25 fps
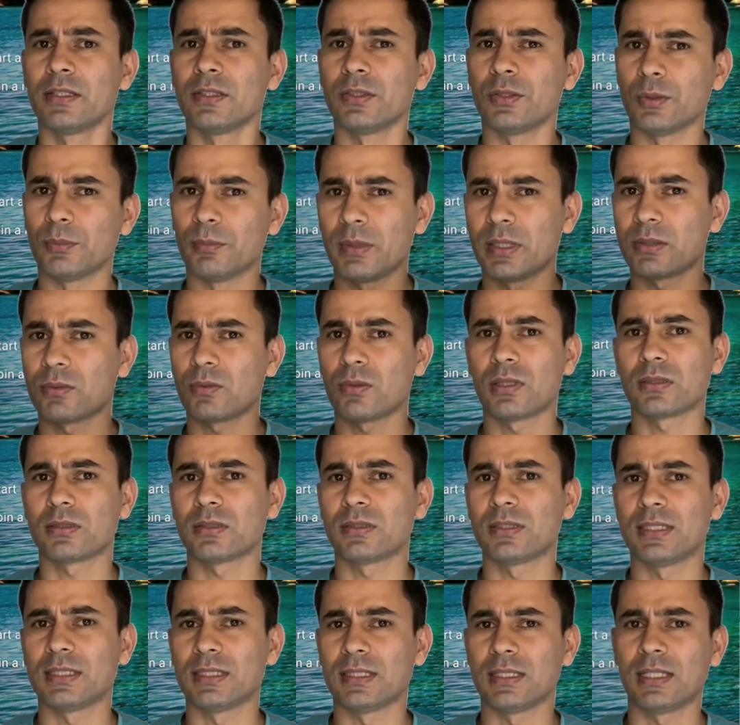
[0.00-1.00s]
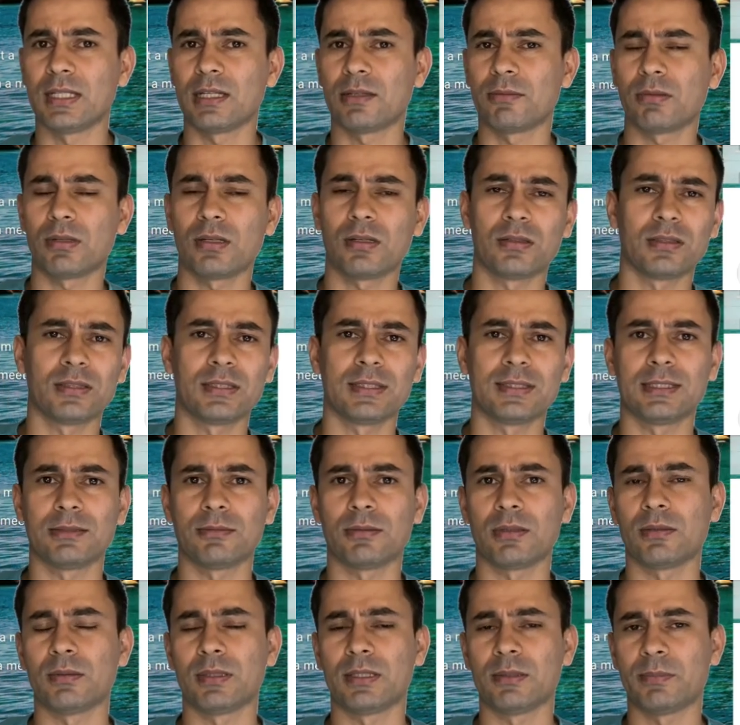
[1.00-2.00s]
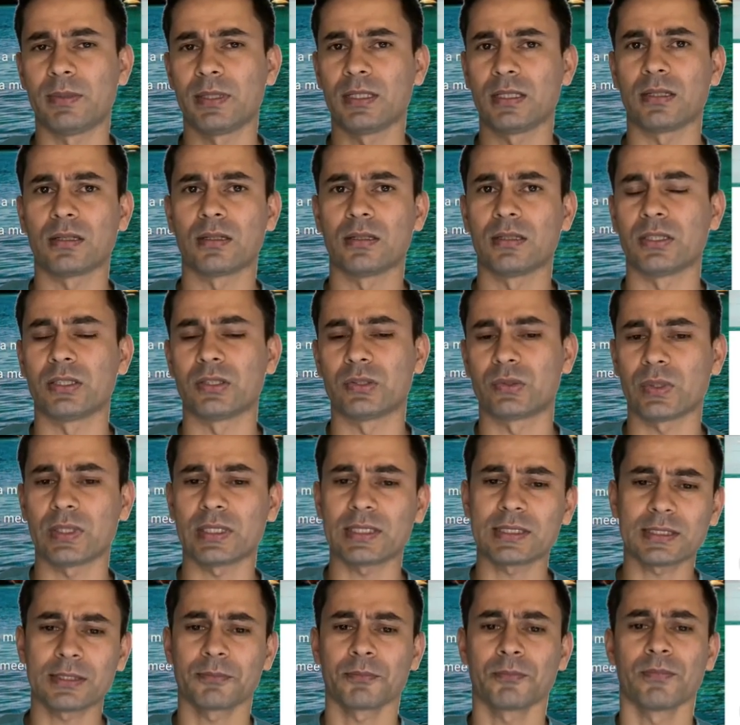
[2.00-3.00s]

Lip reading: You may want to enable or disable depending on your choice.